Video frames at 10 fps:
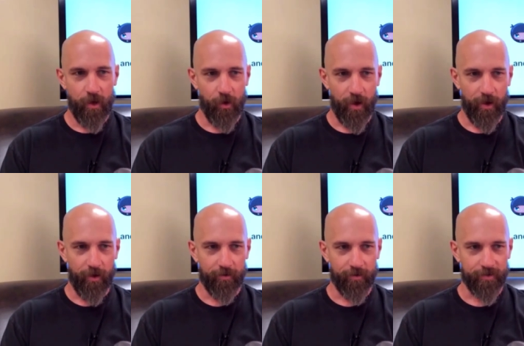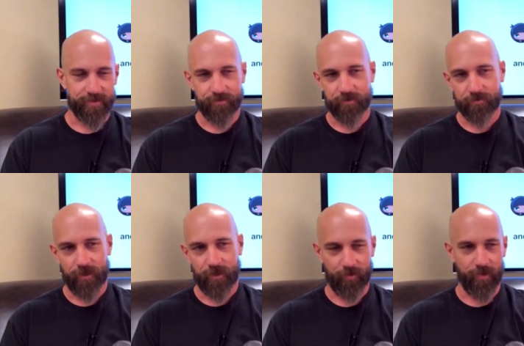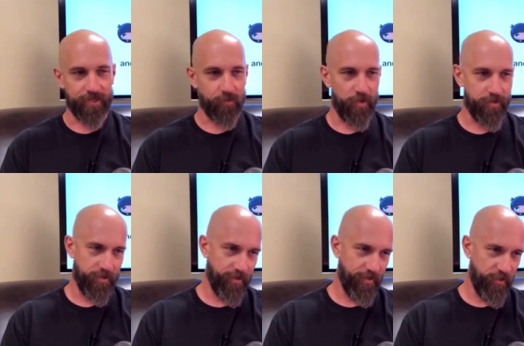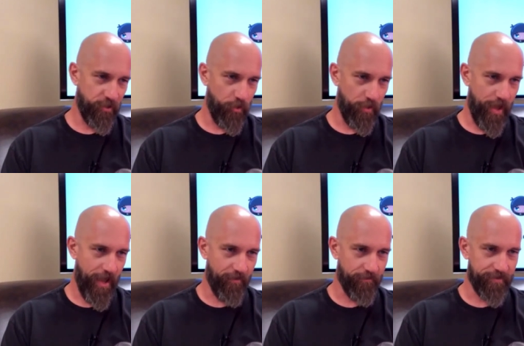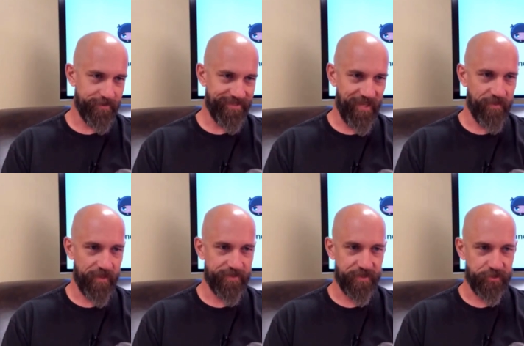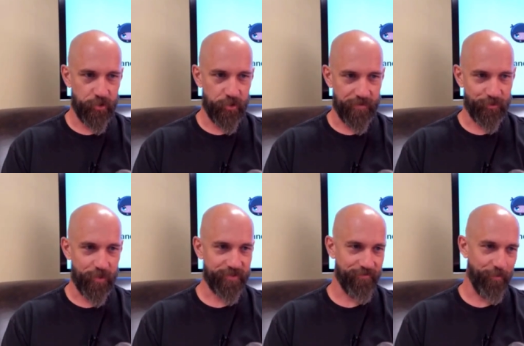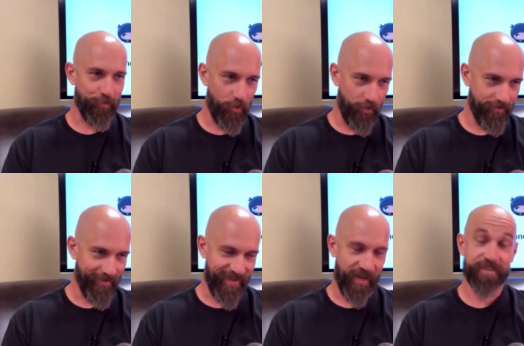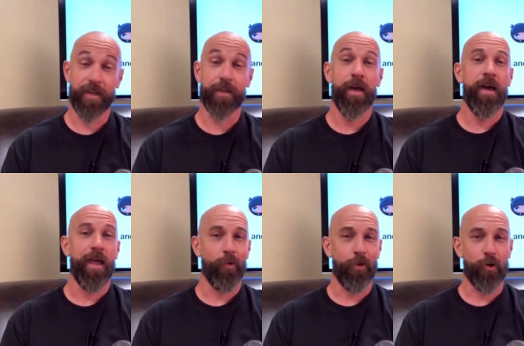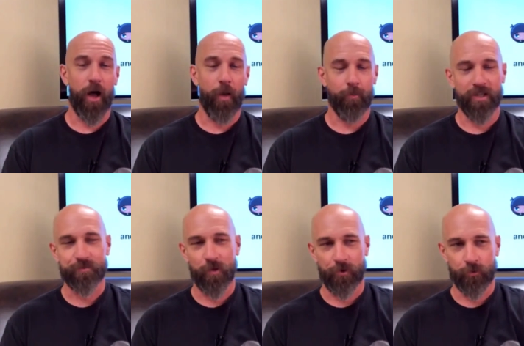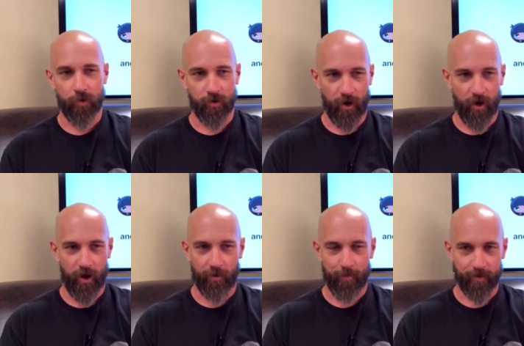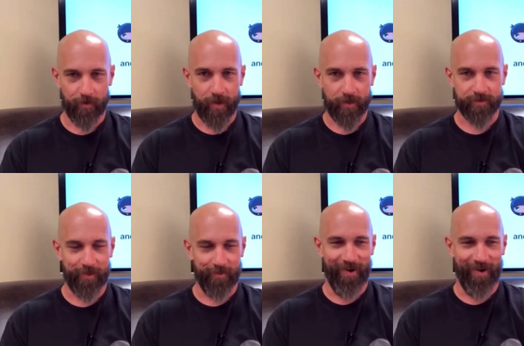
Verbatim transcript: uh, and this is talking about the last one I did, that you would have seen this since you took this question from Twitter. Yeah, I said anyone who compliments me on Twitter uh, automatically makes it to the